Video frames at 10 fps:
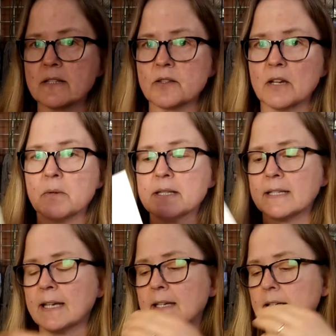so that once
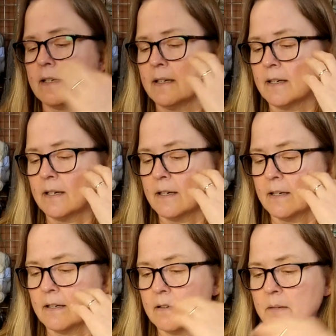again,
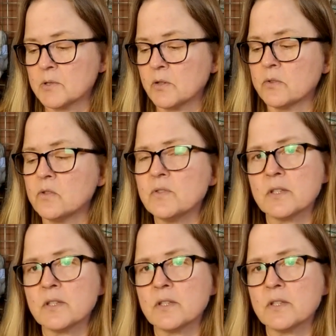I'm so used